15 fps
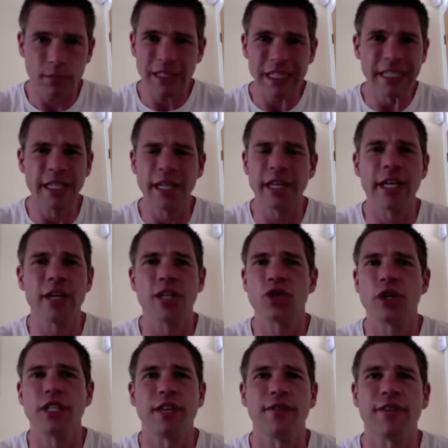It's going to go
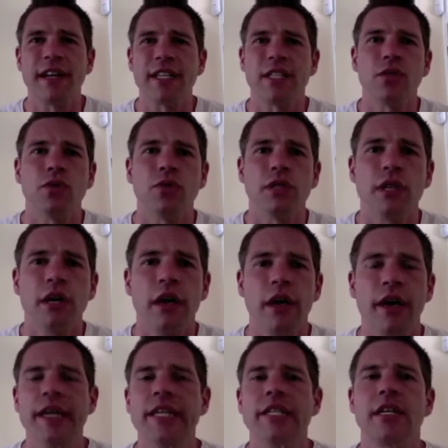straight to your fat stores.
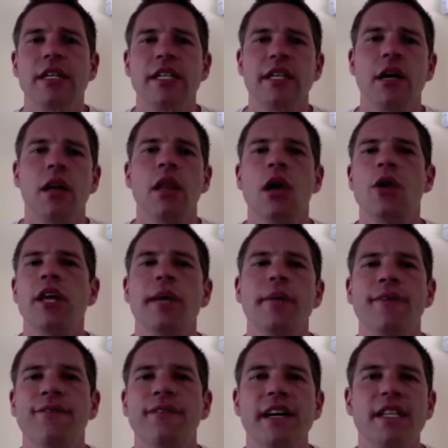And it's going to start loading up
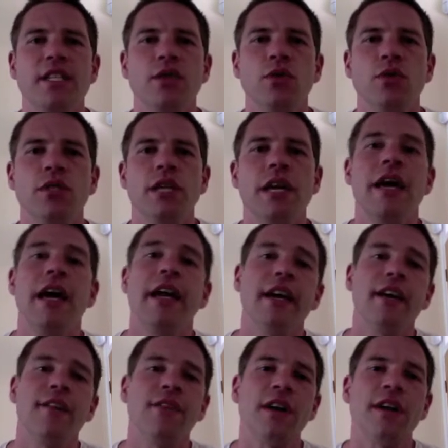your fat stores, and you're
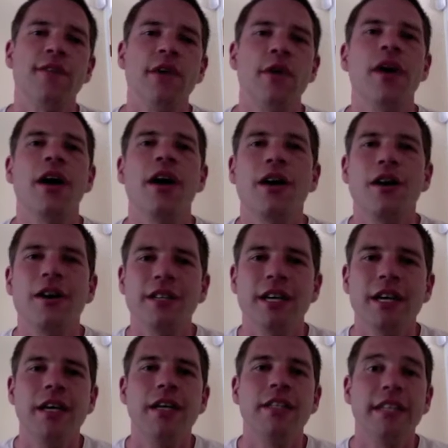going to find it very hard
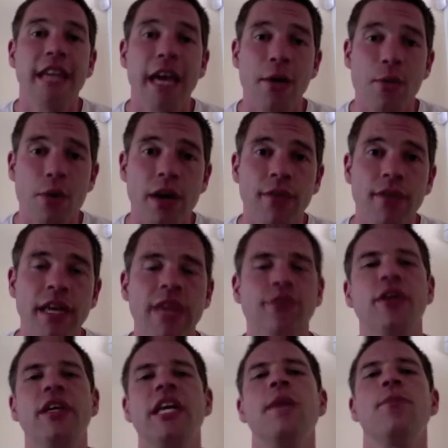to get rid of it if
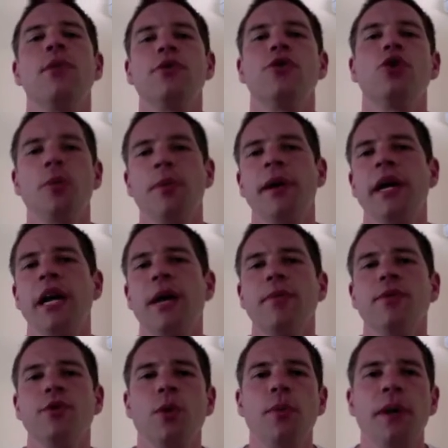you keep on topping it up
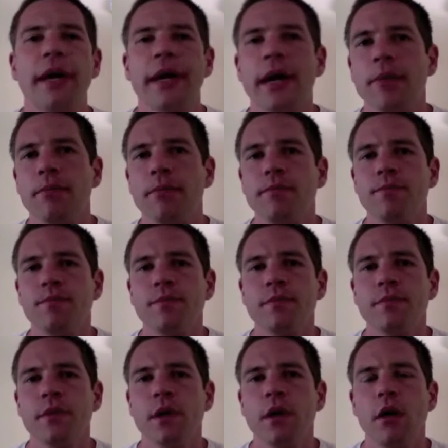and topping it up.
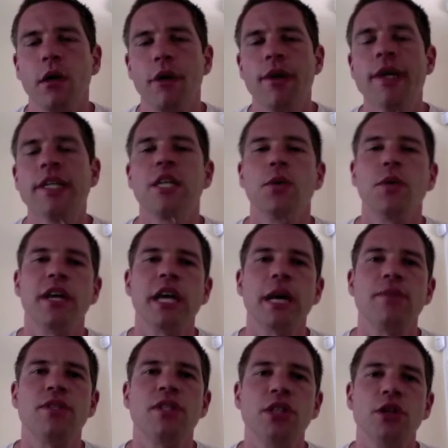So when it
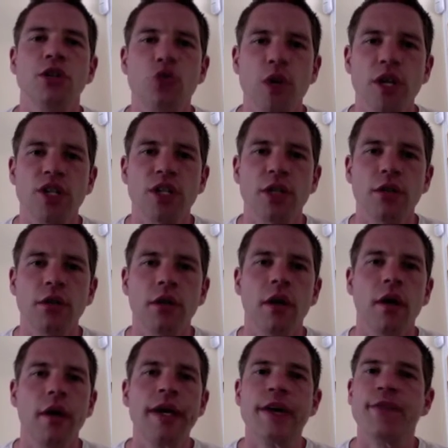comes to nutrition,
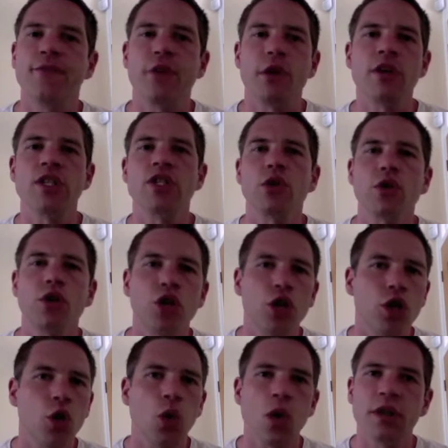focus on
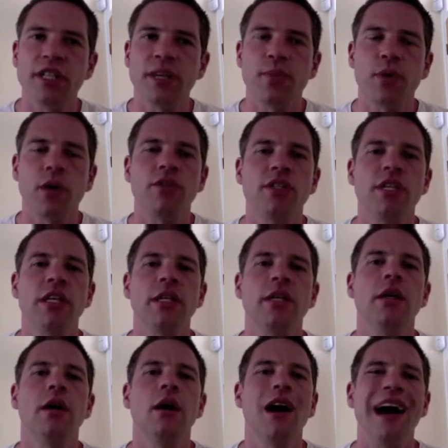good quality protein,
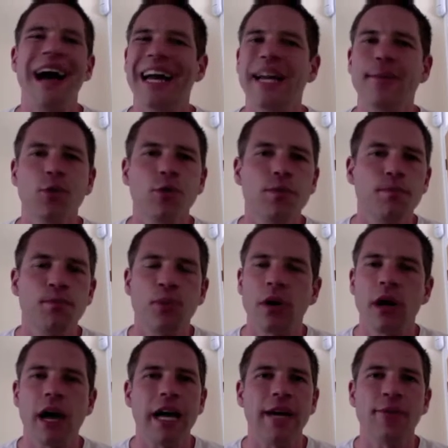animal
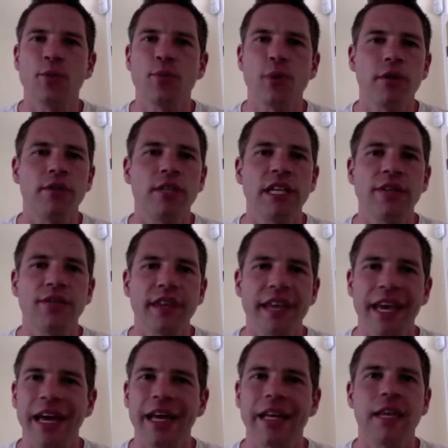protein if you
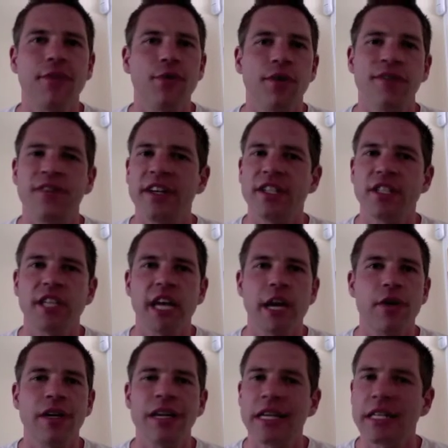can. If you're a
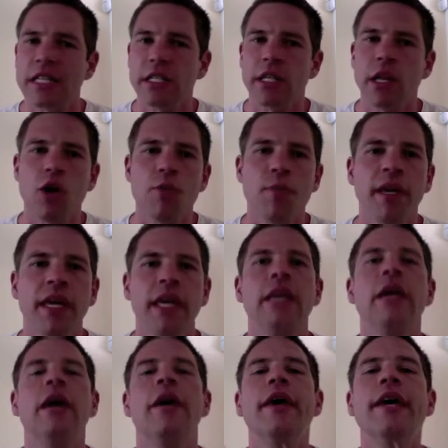vegetarian, it's no
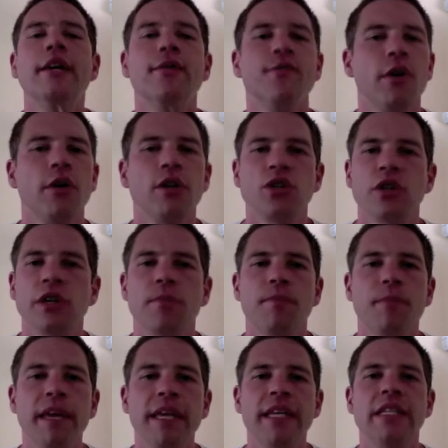biggie. Focus on your
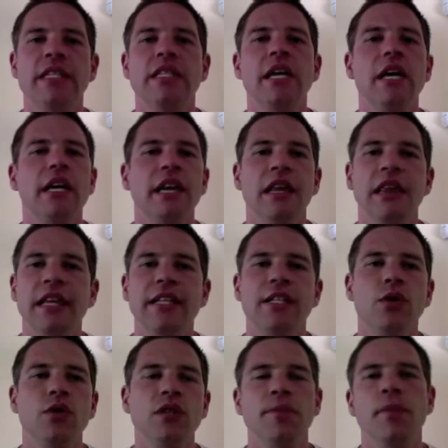beans, your
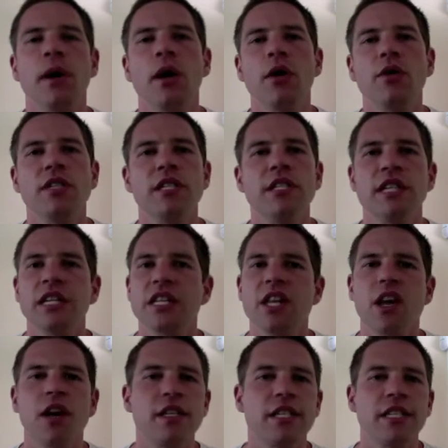lentils, your pulses,
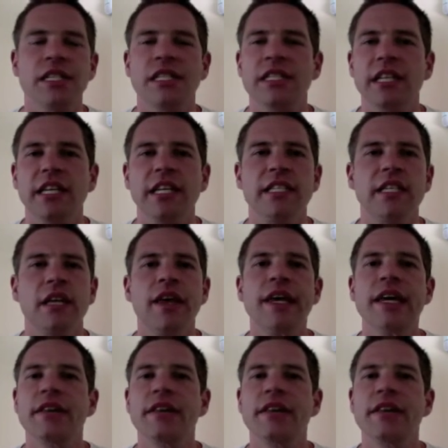nuts and seeds.